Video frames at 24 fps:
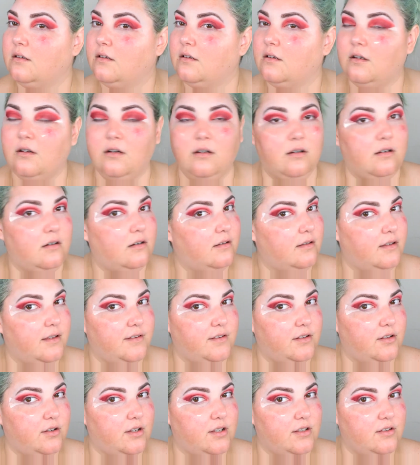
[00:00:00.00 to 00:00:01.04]
Oh,
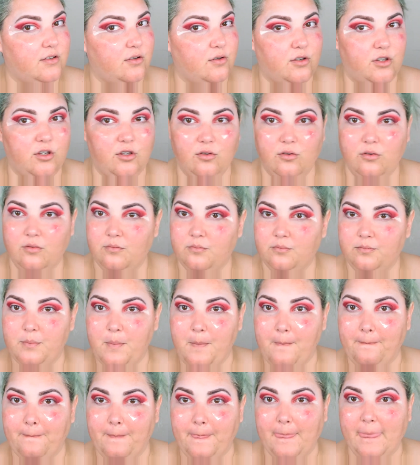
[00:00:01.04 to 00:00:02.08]
that's looking so cute.
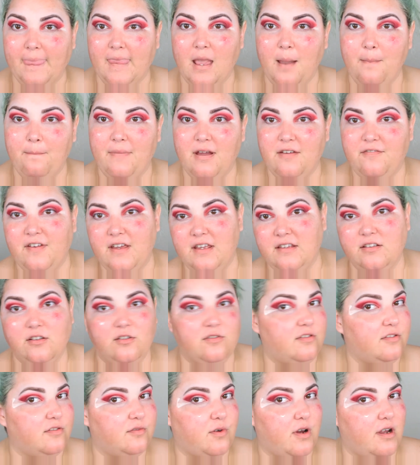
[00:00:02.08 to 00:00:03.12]
My face
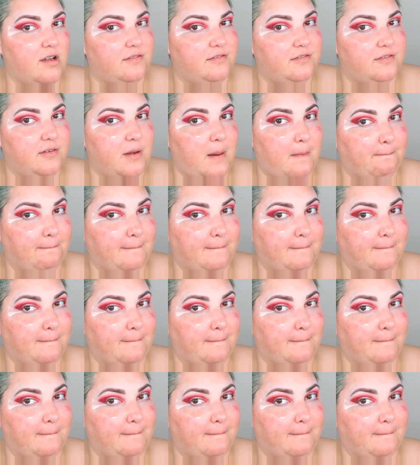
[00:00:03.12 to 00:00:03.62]
looks rough.